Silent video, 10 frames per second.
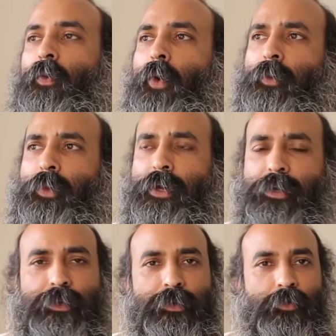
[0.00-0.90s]
When we
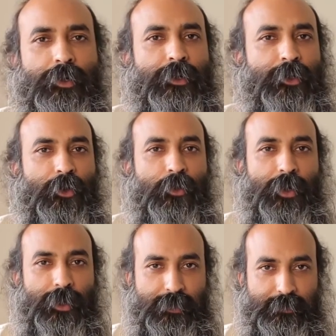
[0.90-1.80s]
utter the word
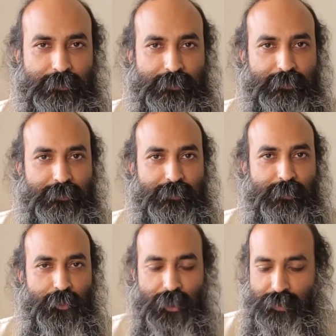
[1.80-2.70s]
yoga,
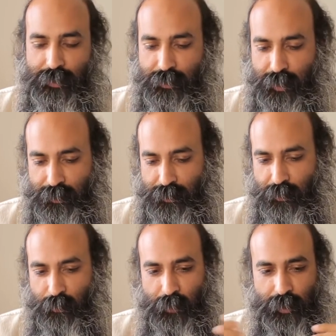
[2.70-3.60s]
today is
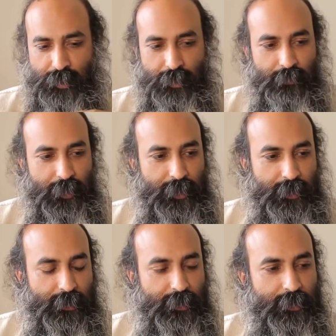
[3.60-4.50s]
International Yoga Day, a
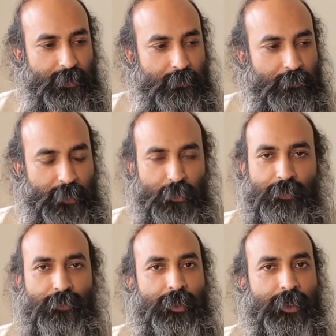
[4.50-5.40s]
very
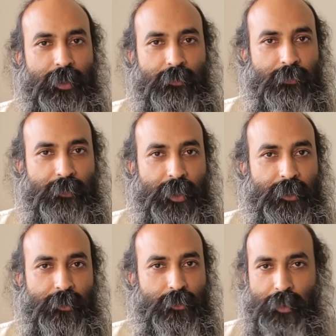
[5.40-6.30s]
beautiful day. We've
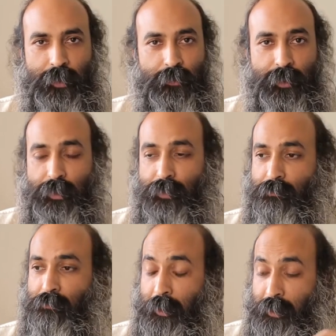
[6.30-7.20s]
taken yoga to the
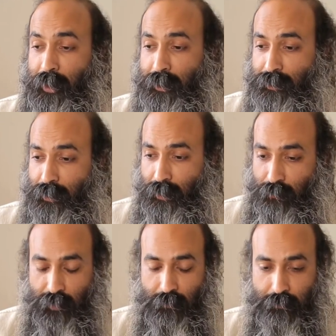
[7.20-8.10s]
international
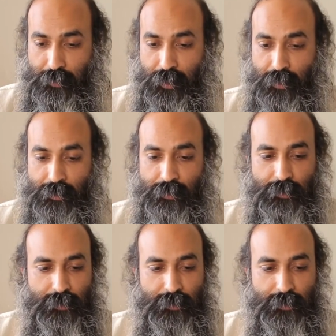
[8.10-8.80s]
level, brilliant.